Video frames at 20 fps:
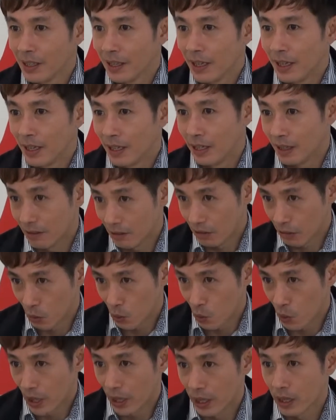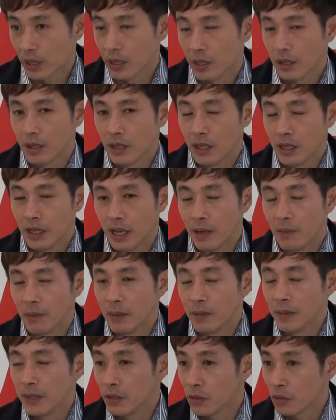And what the
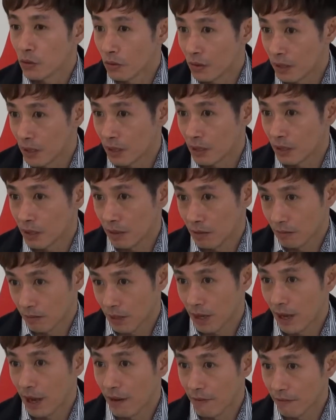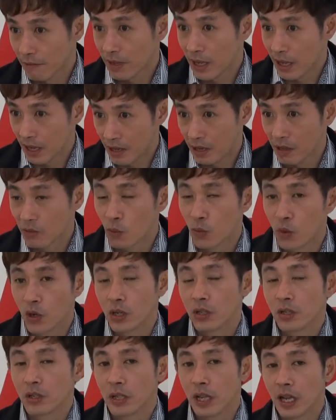MEP students have done
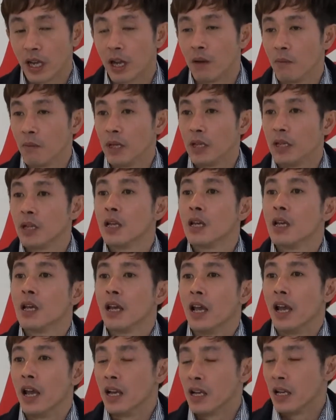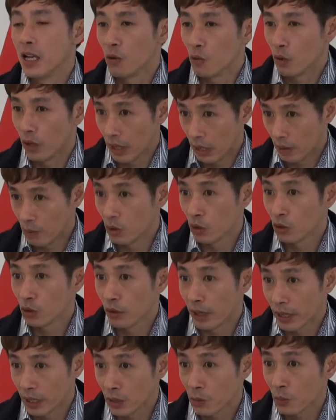was they come in and they were able
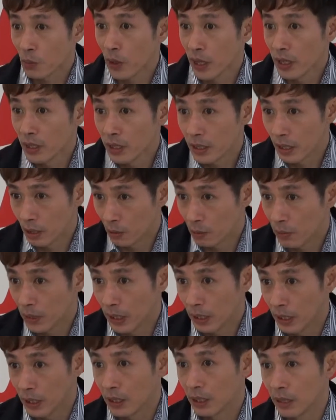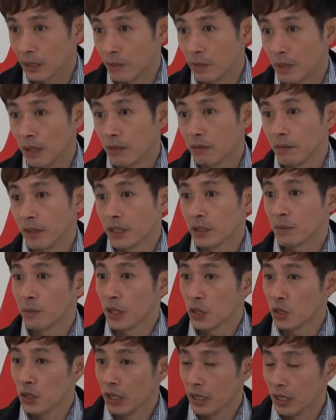to express their opinion about
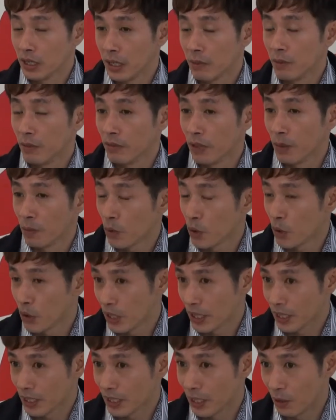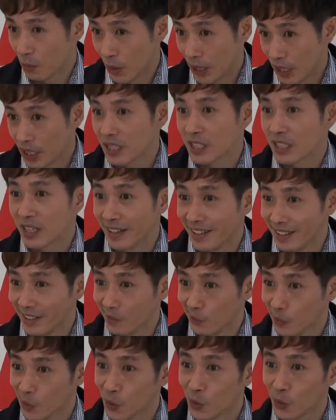especially some of the projects that we assign
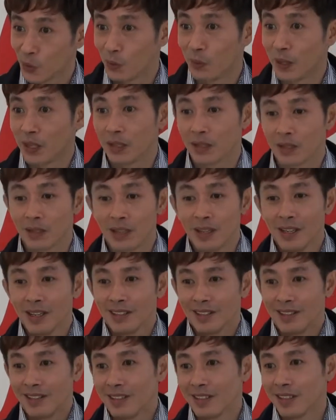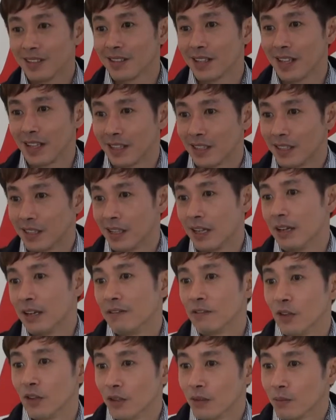them to, because this is like a
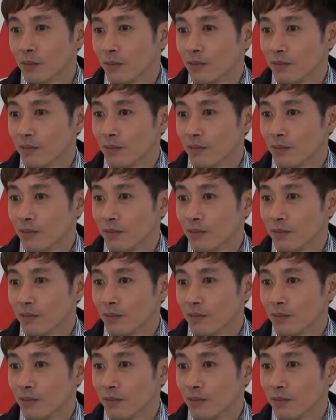lifelong,